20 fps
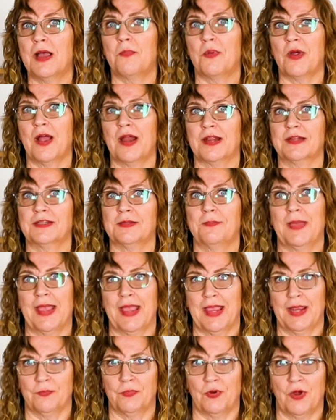a product a
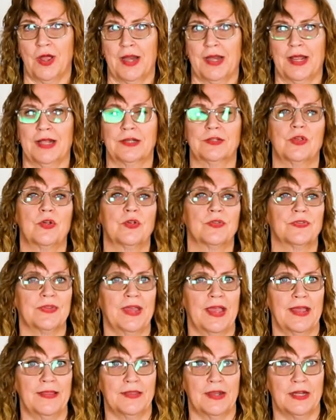pain product,
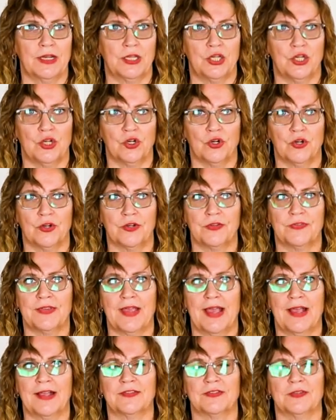saying that it cures
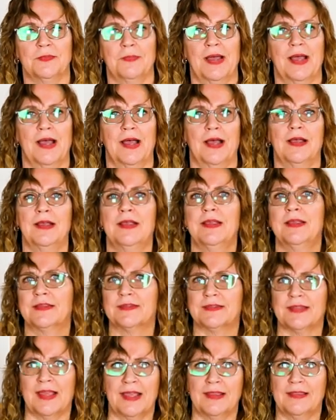eczema,
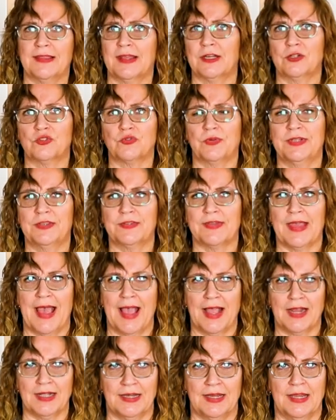saying that it treats
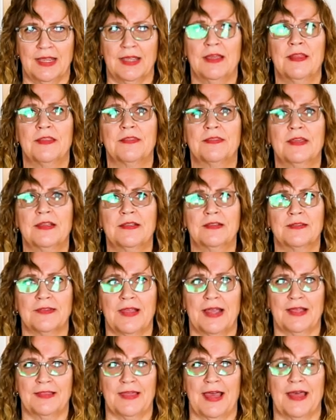acne, things
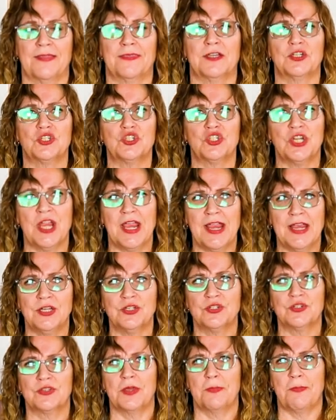like that that
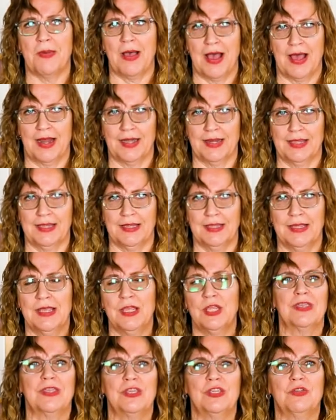change the body.
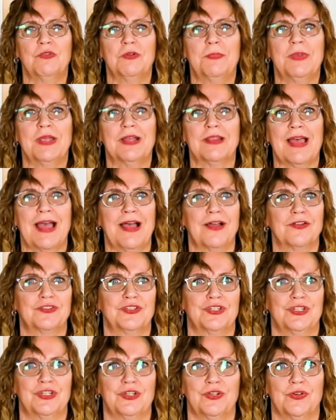You would be
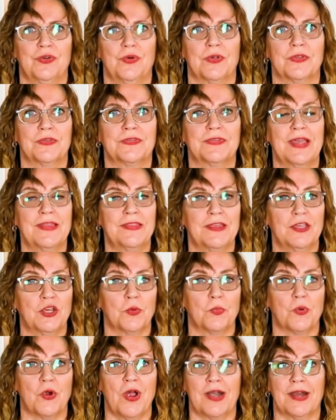allowed to say that
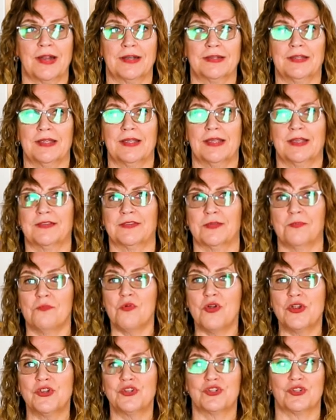your product is a
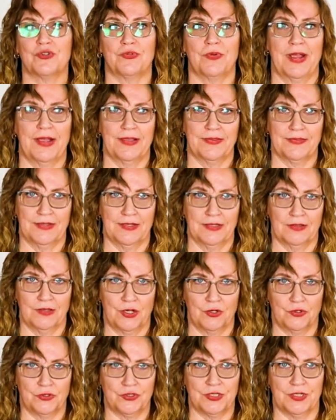moisturizing
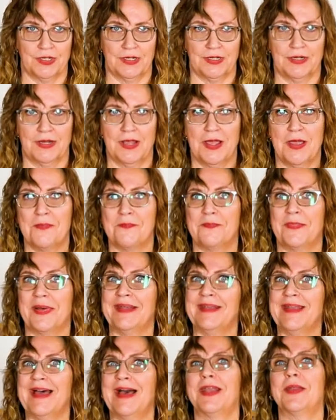lotion,
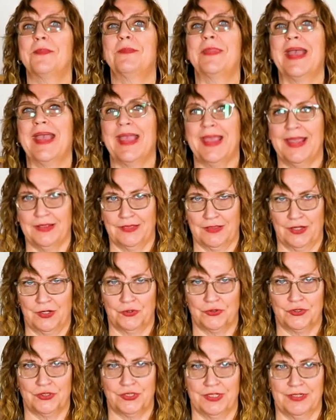but not a pain
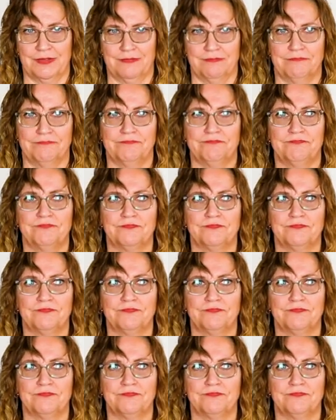lotion.